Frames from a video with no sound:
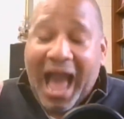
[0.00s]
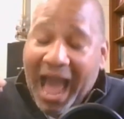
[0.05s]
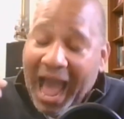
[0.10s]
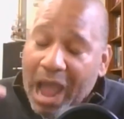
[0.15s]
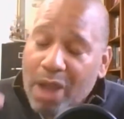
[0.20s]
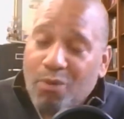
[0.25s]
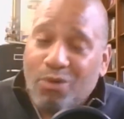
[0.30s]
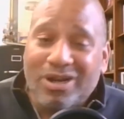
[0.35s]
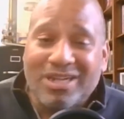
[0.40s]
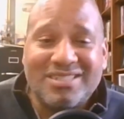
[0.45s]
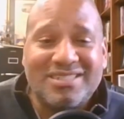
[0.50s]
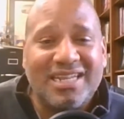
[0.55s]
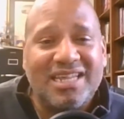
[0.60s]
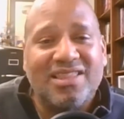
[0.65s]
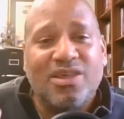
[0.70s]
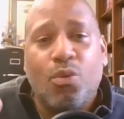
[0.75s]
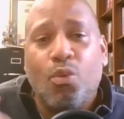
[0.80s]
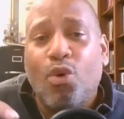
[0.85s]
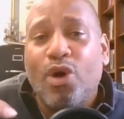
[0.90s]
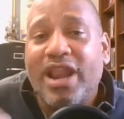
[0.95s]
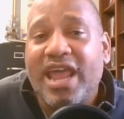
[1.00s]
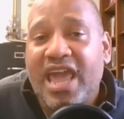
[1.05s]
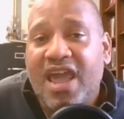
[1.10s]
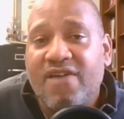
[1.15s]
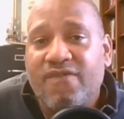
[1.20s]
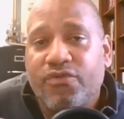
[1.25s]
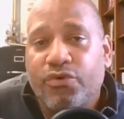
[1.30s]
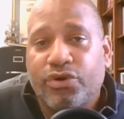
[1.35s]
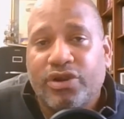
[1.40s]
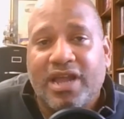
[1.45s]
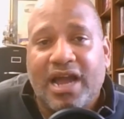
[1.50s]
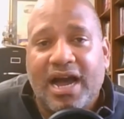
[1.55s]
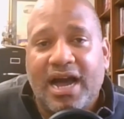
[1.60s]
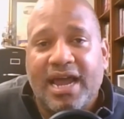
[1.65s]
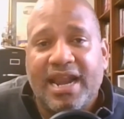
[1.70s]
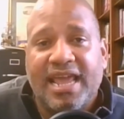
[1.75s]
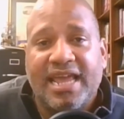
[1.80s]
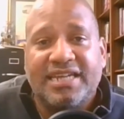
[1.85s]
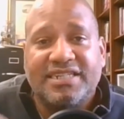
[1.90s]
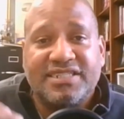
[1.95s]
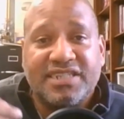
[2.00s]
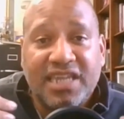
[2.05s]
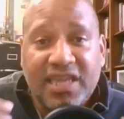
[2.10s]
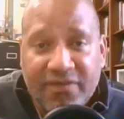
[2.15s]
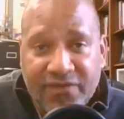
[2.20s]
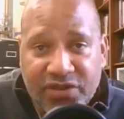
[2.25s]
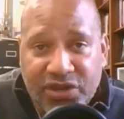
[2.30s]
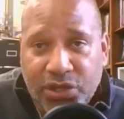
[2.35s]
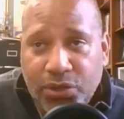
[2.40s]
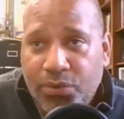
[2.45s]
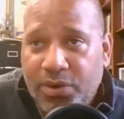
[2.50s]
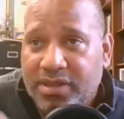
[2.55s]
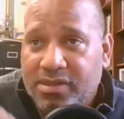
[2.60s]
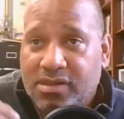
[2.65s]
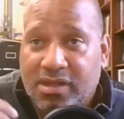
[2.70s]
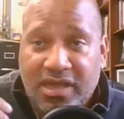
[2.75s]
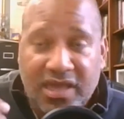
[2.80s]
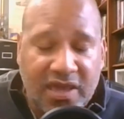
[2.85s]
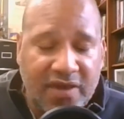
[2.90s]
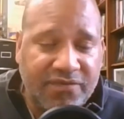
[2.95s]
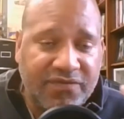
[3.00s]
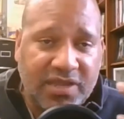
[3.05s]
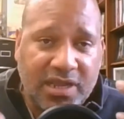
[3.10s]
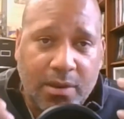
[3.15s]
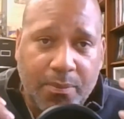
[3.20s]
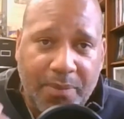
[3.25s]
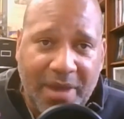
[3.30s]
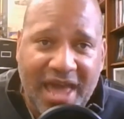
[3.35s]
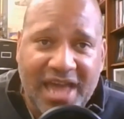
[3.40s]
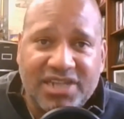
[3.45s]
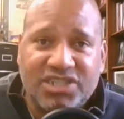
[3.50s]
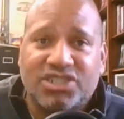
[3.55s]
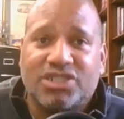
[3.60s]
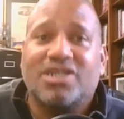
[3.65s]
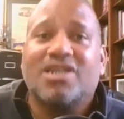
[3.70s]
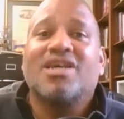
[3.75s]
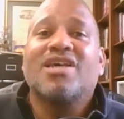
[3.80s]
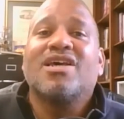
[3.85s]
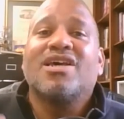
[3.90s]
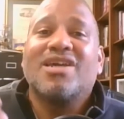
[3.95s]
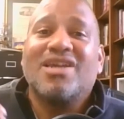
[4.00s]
I want to say that whatever God has given you as a gift and a passion,